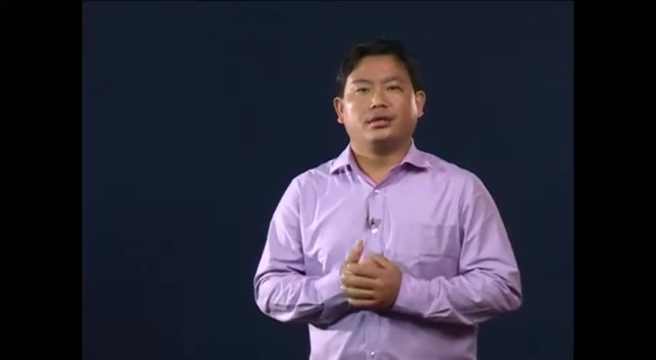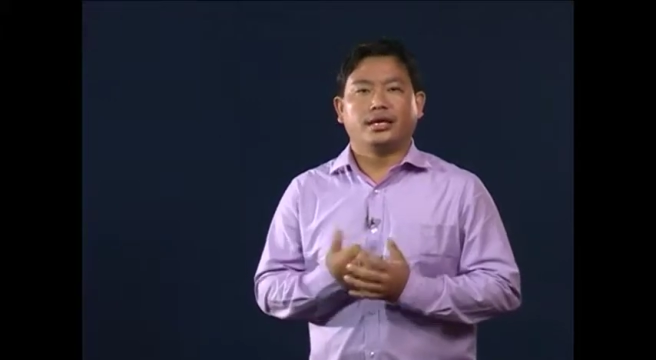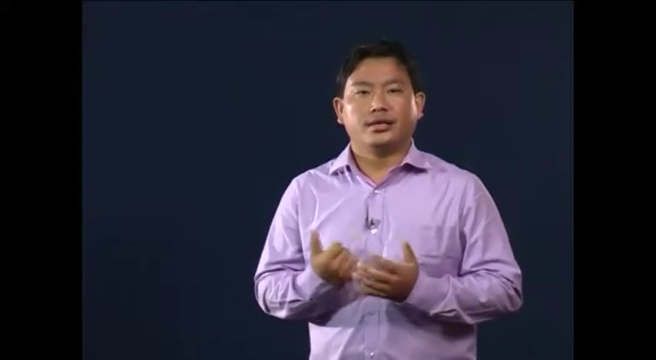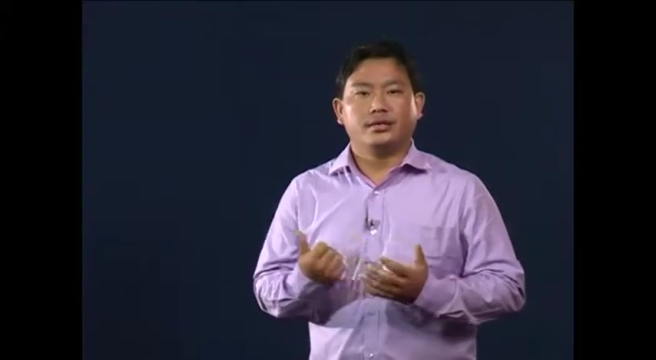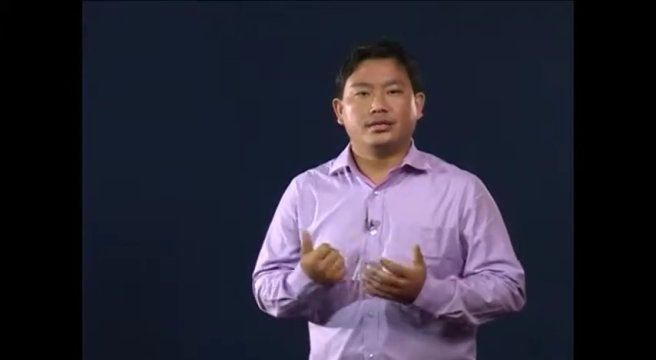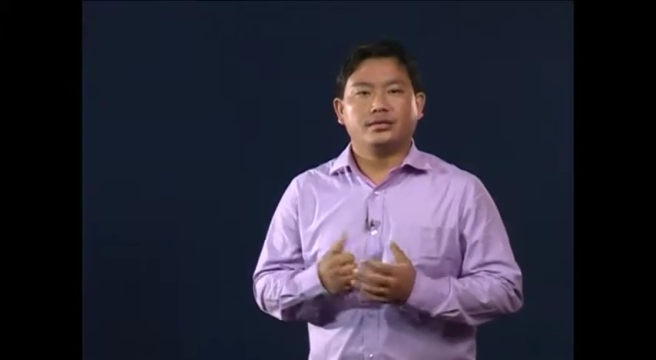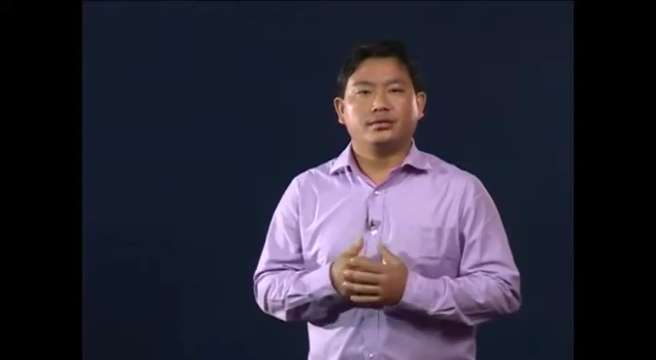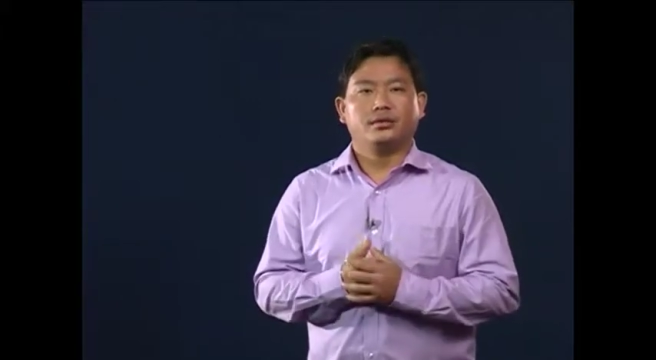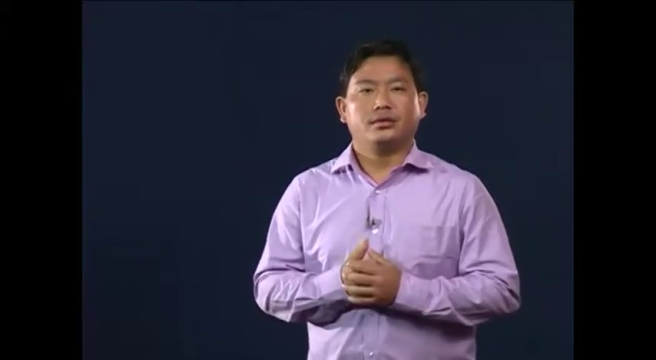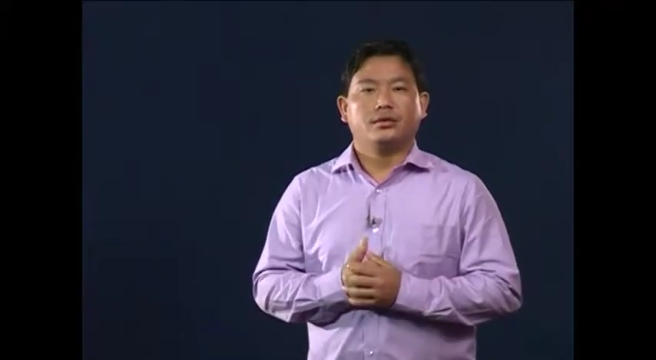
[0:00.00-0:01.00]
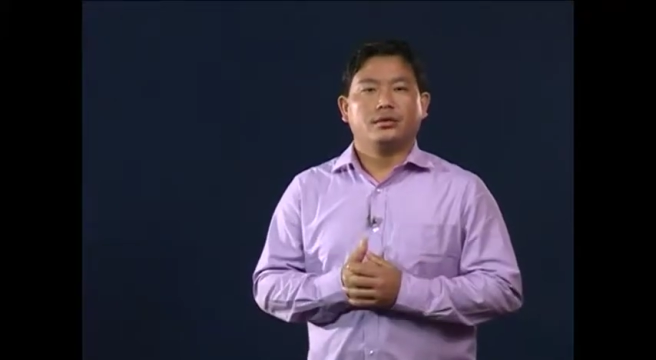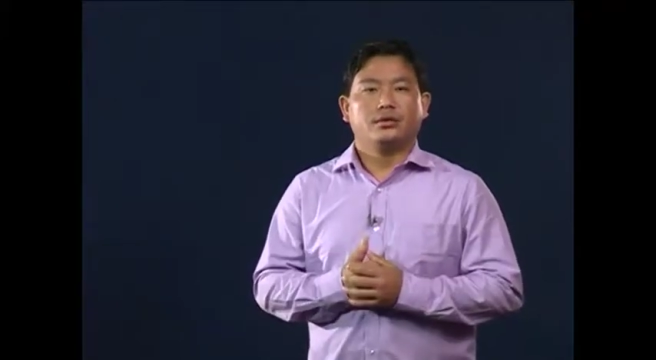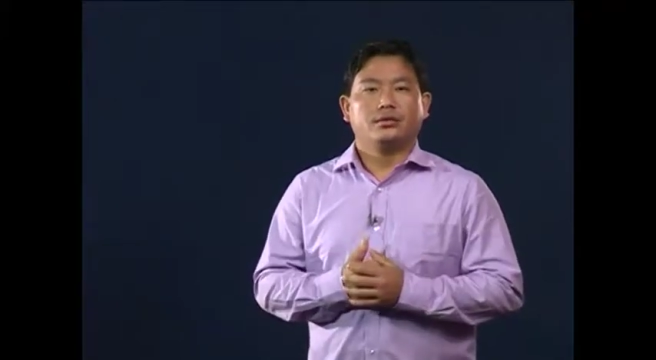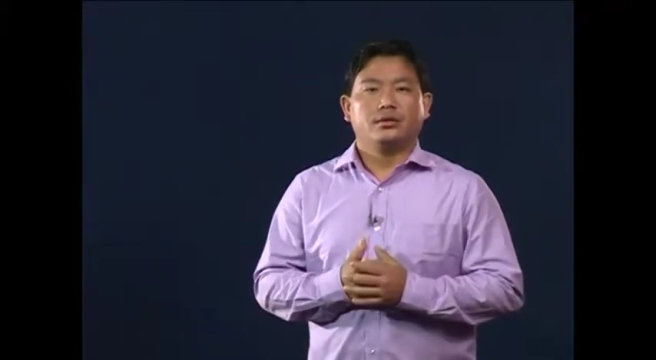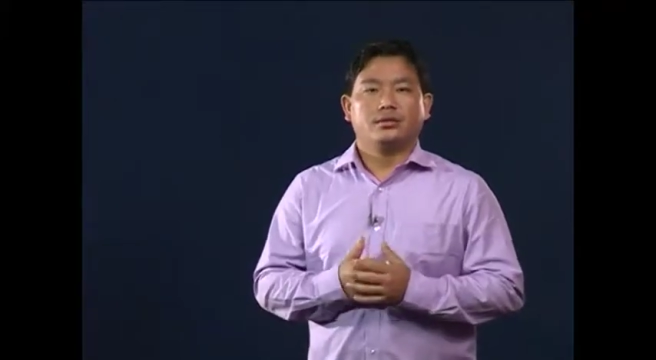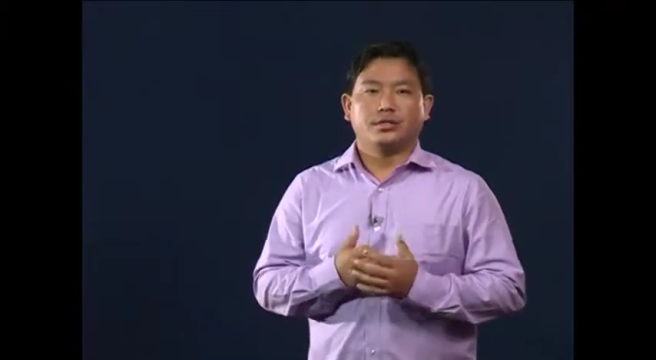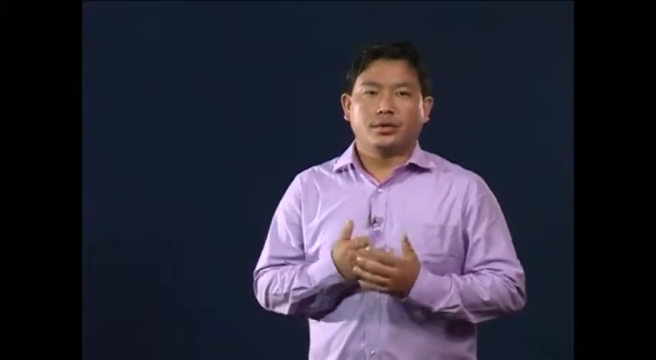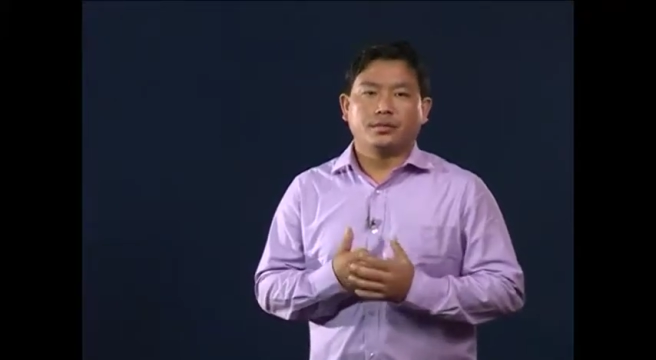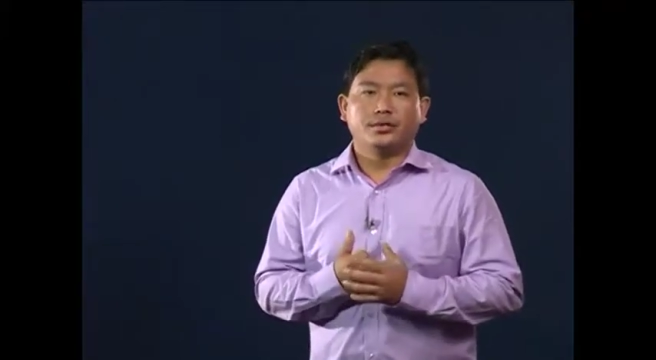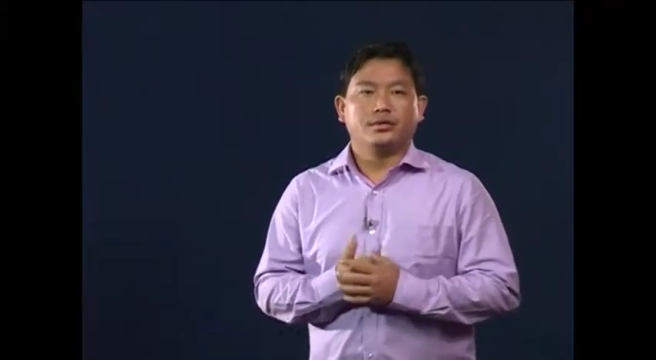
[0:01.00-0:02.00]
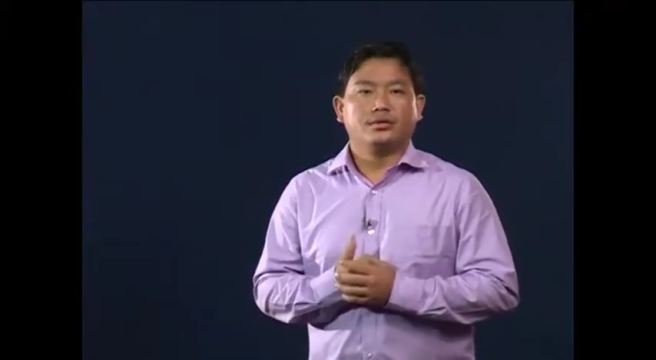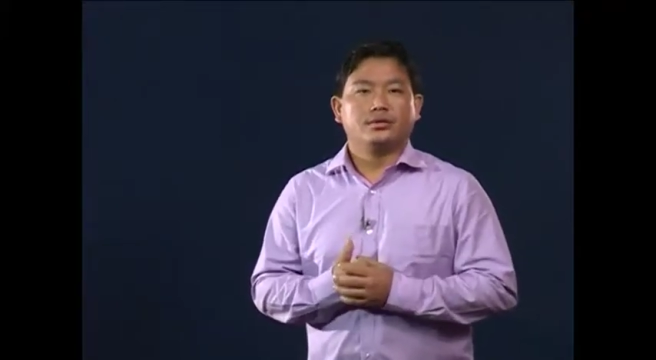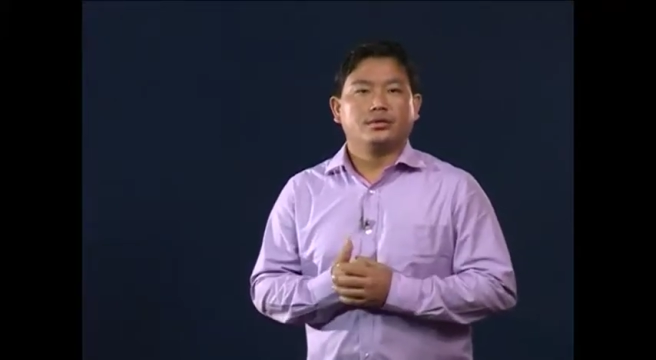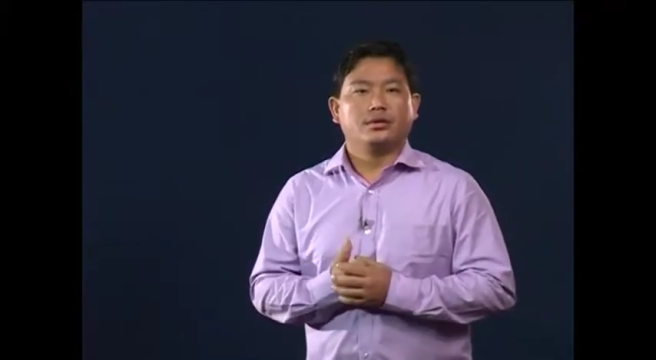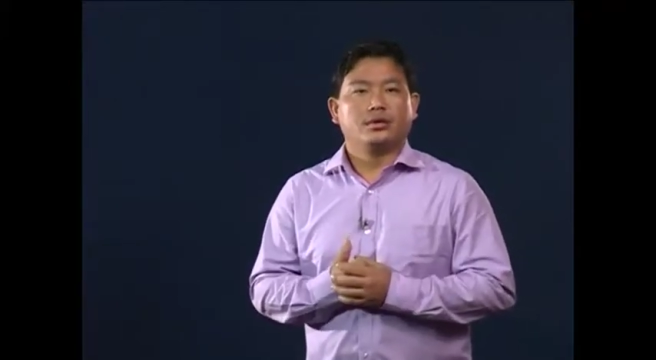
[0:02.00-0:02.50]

that is Sarpanch